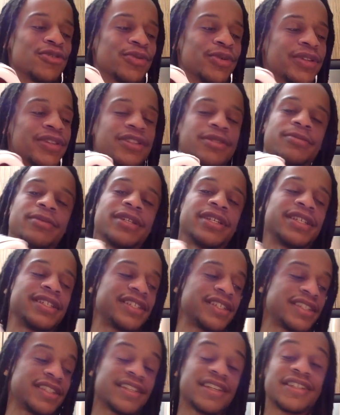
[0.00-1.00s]
with some
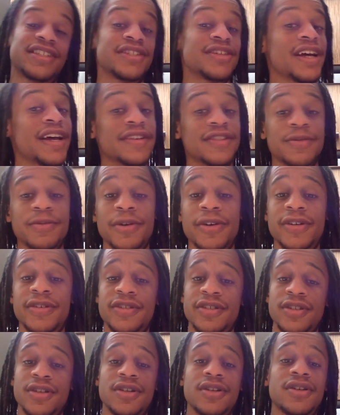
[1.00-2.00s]
Yeezys. I still have some
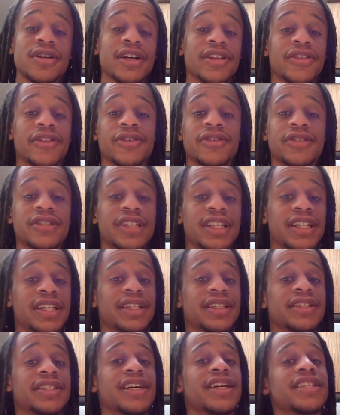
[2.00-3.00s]
Earthshaw 13,
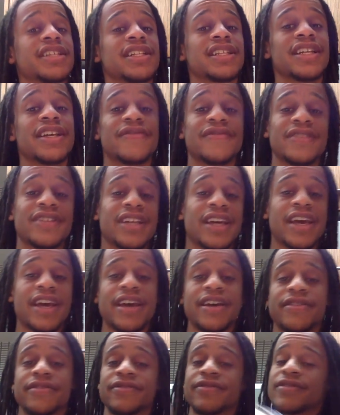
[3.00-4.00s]
size
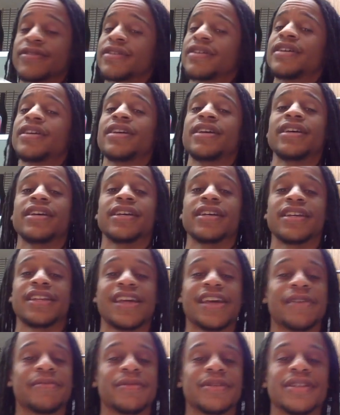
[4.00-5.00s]
11.5. Get
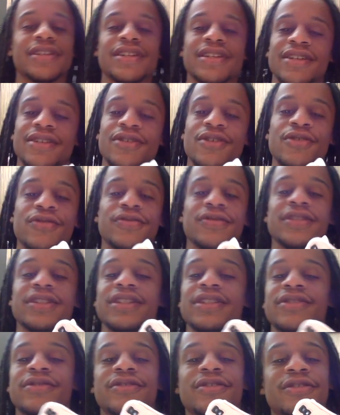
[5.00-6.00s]
at me.
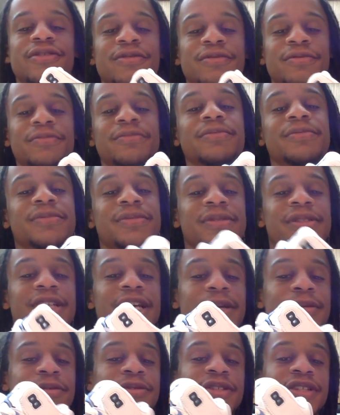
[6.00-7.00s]
Hopefully,
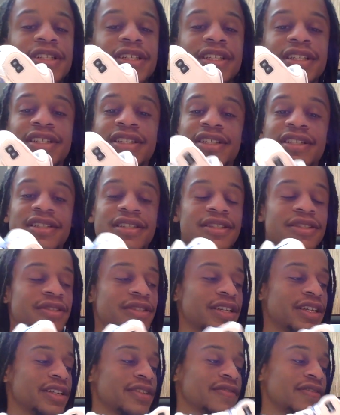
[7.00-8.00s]
time you seeing this, they're still
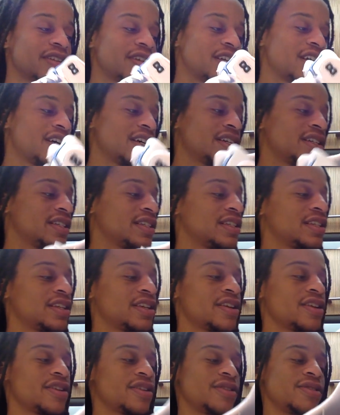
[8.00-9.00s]
there. If they're not,
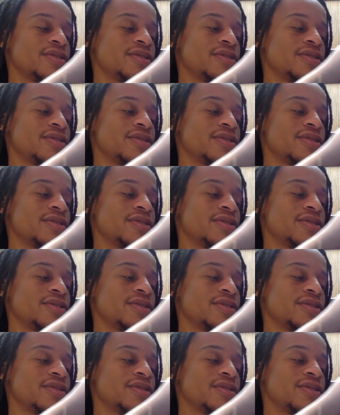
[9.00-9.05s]
you